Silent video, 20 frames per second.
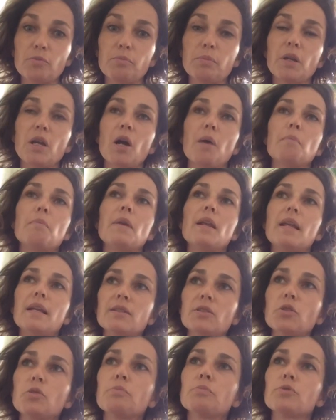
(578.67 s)
to become
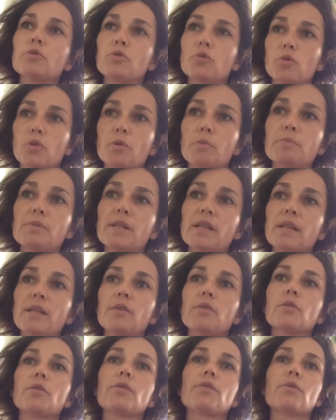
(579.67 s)
less absorbed
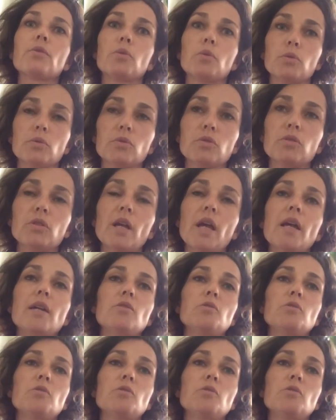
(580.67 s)
in your thoughts,